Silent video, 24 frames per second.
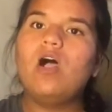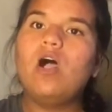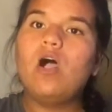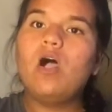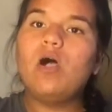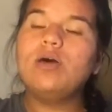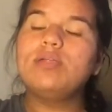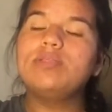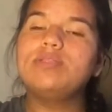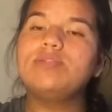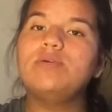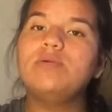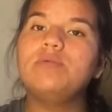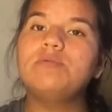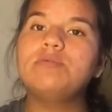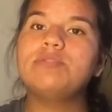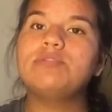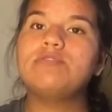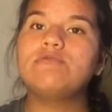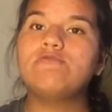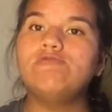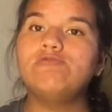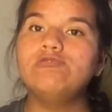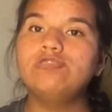Also,
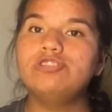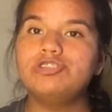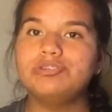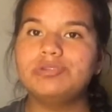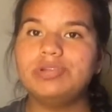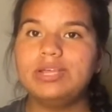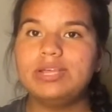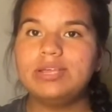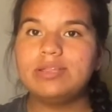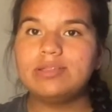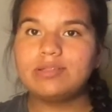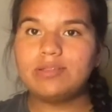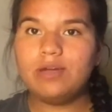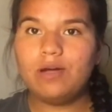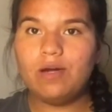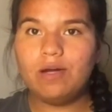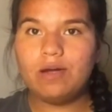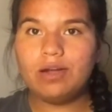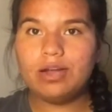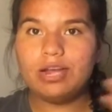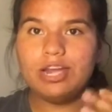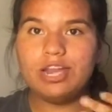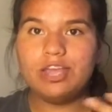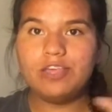school shootings
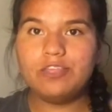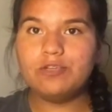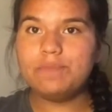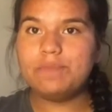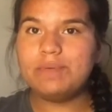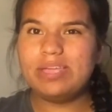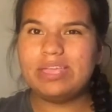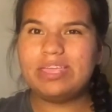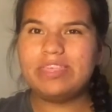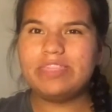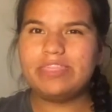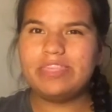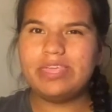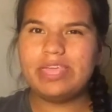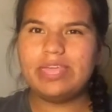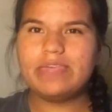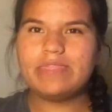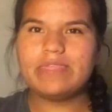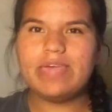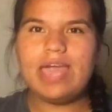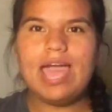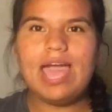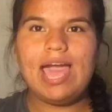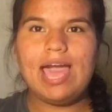are another big
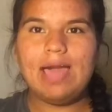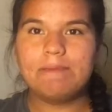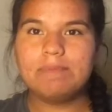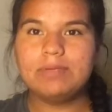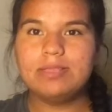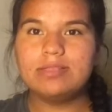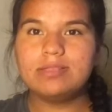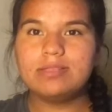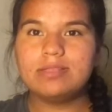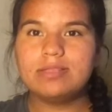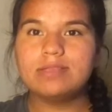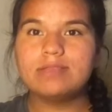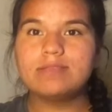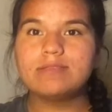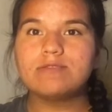thing that happens in